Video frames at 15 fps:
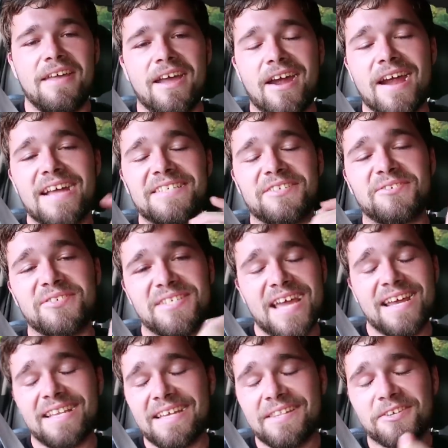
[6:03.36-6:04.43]
All right, so
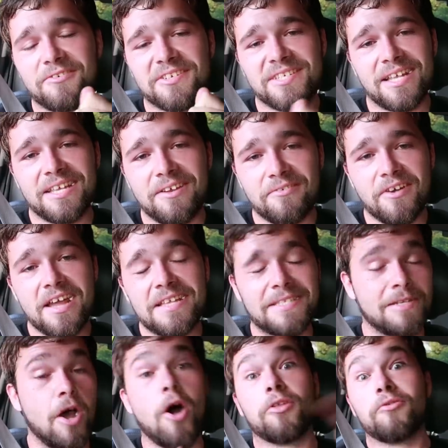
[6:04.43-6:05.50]
sadly the Cresselia raids
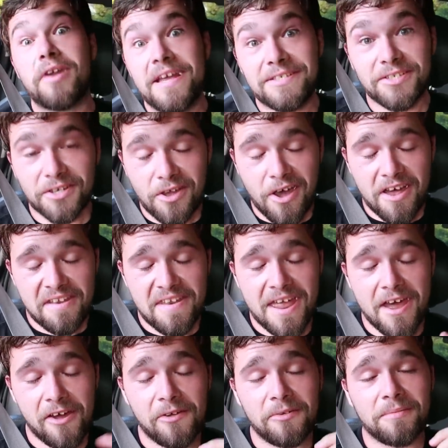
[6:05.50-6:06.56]
and all the raids are gone
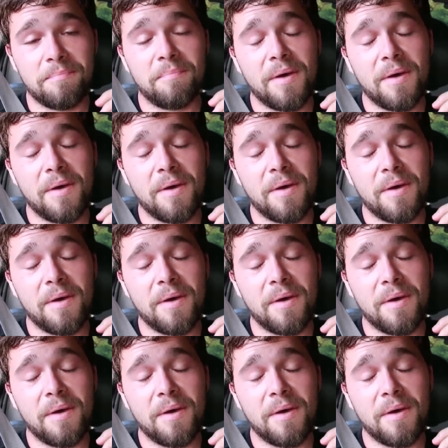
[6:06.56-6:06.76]
now,